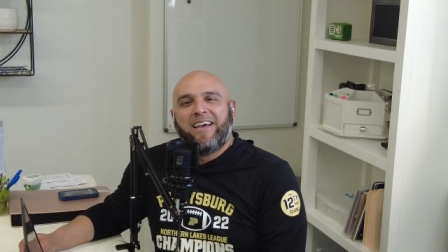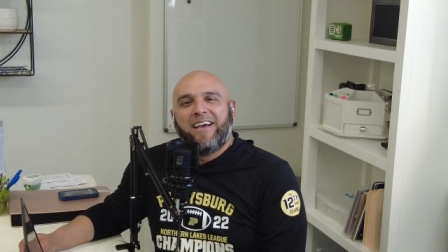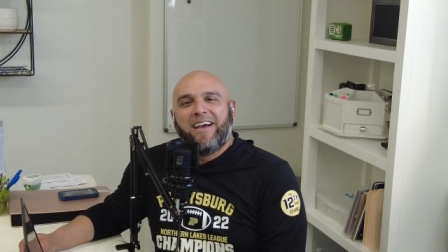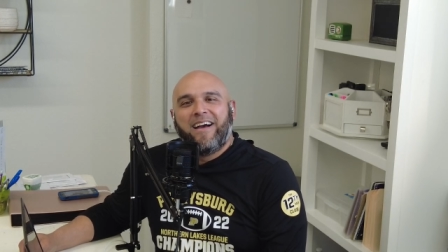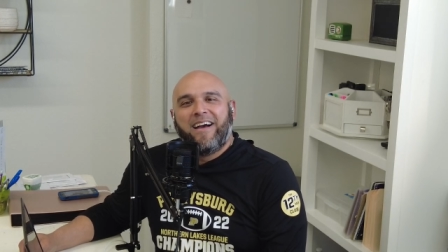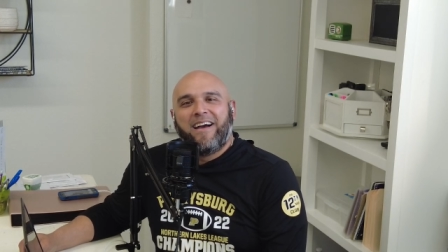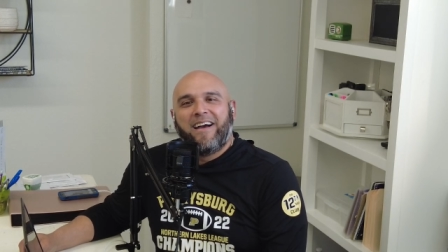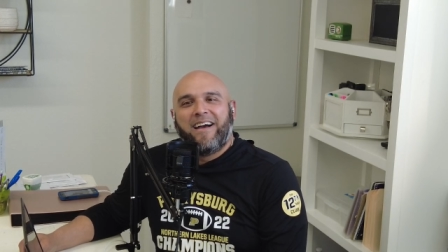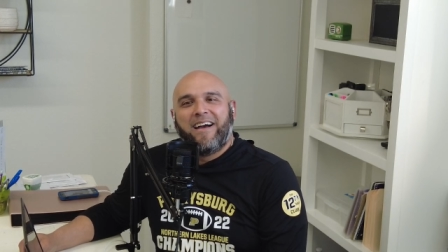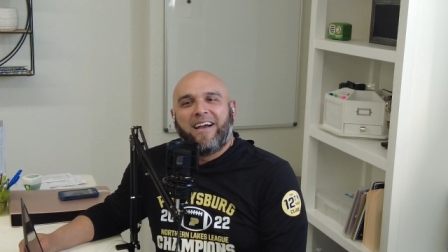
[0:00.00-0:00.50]

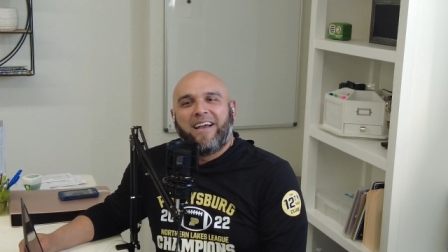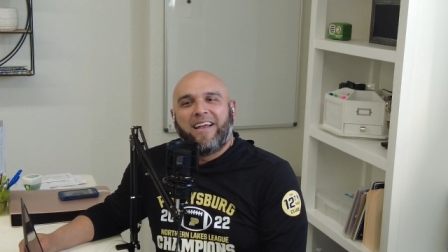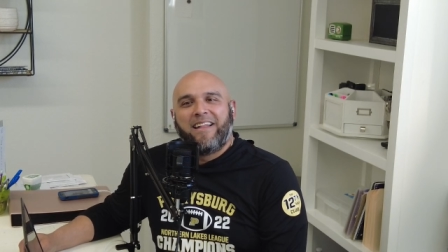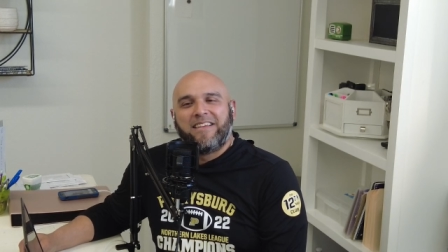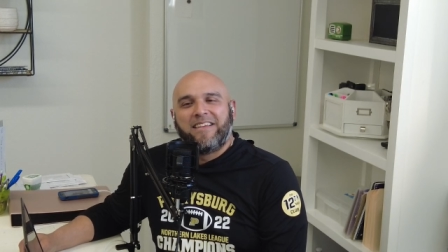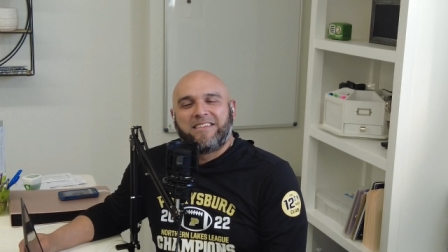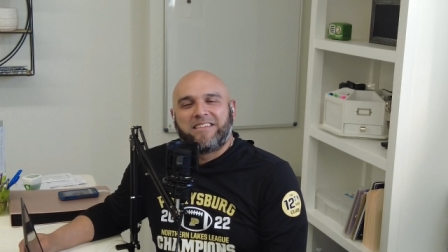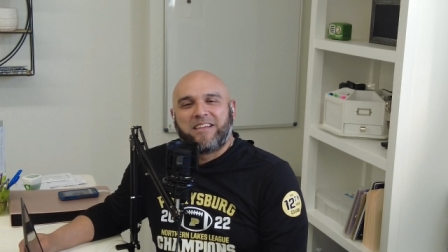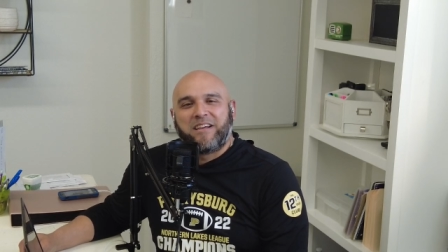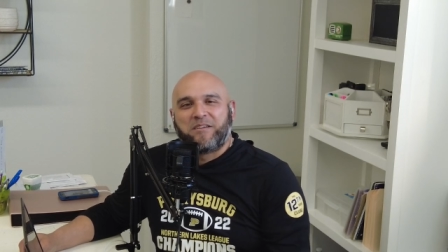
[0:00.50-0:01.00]
uh, and
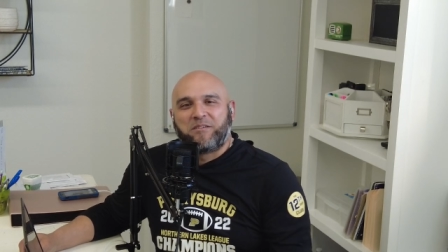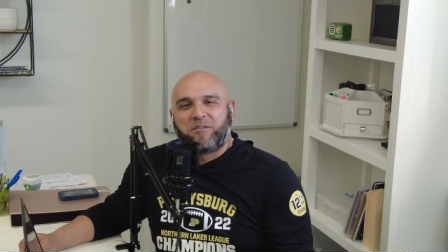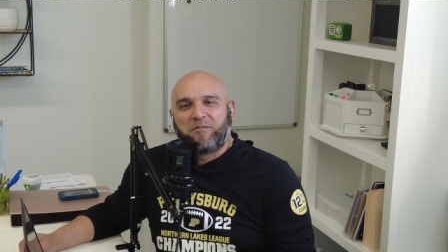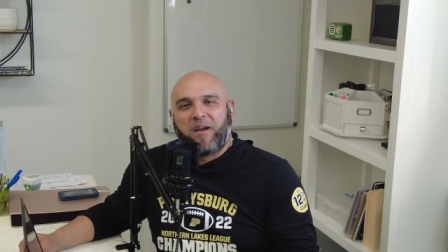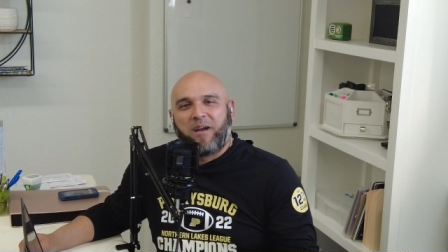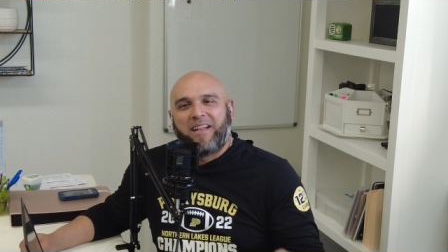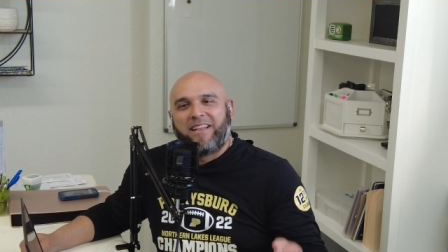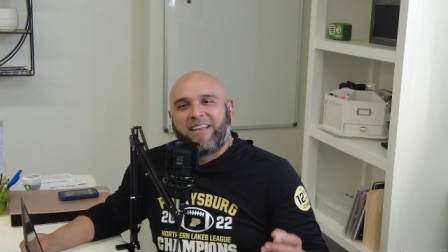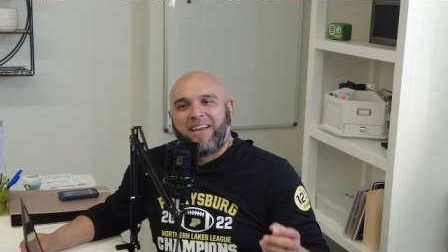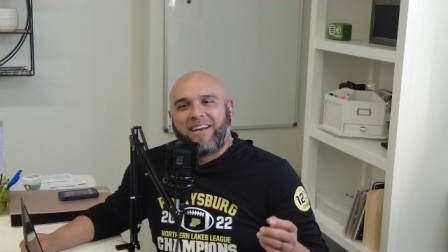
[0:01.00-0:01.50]
the stairs are
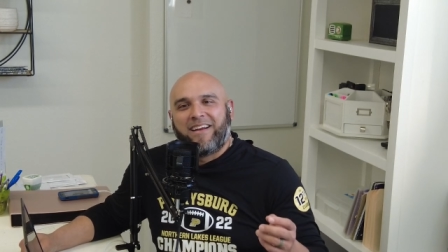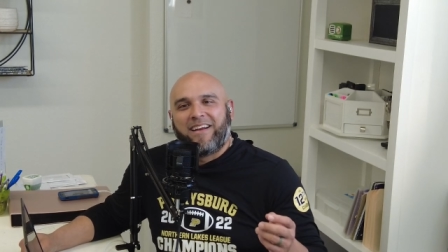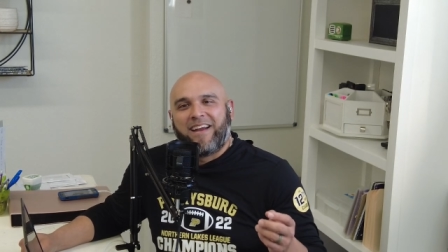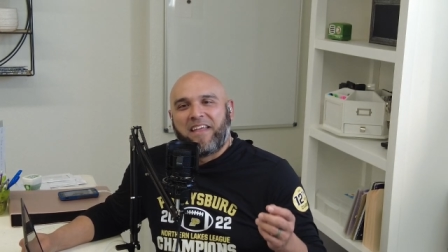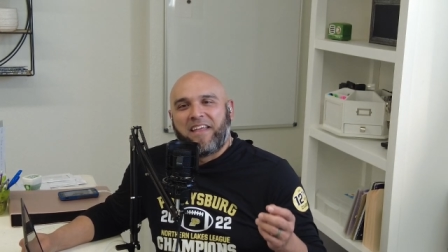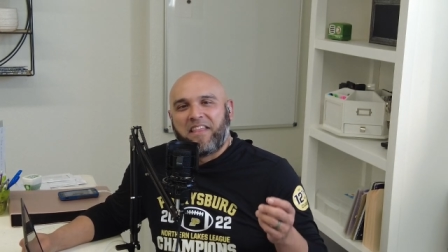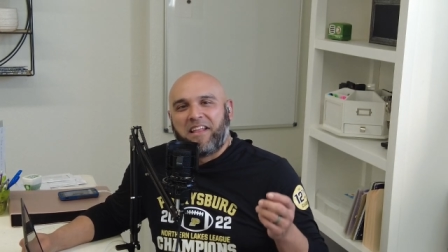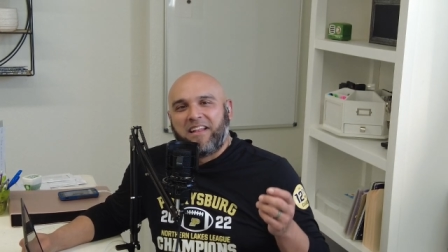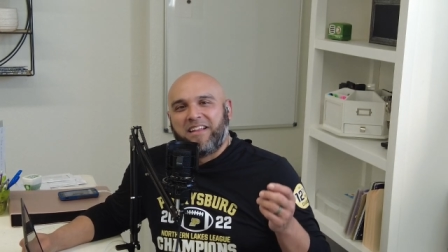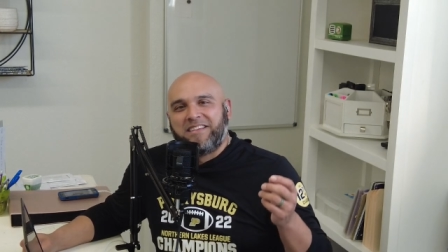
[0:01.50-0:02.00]
right there,
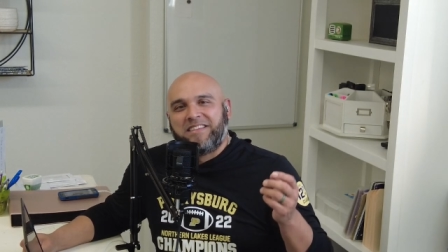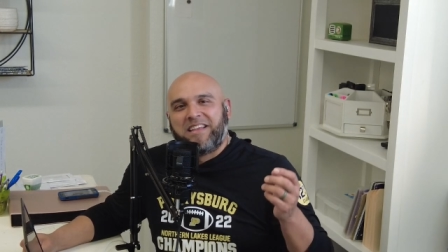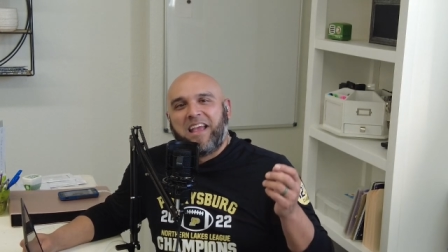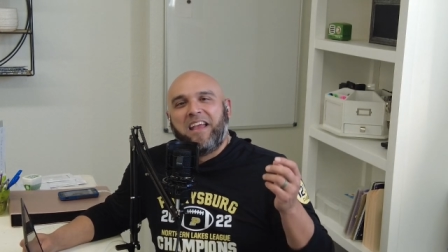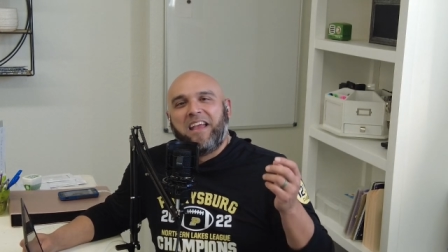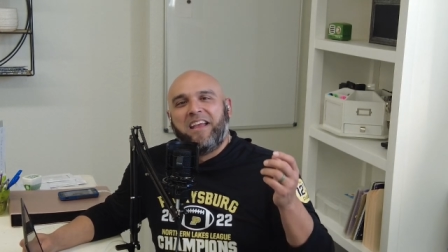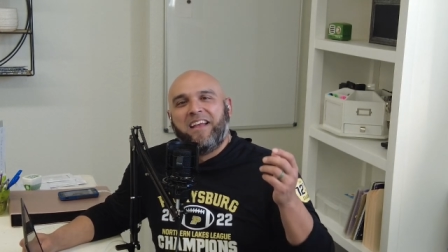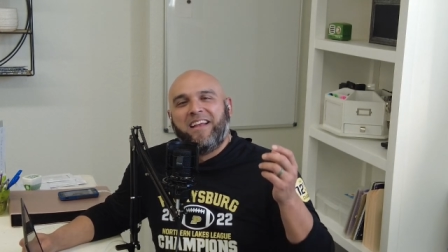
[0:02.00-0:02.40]
and then this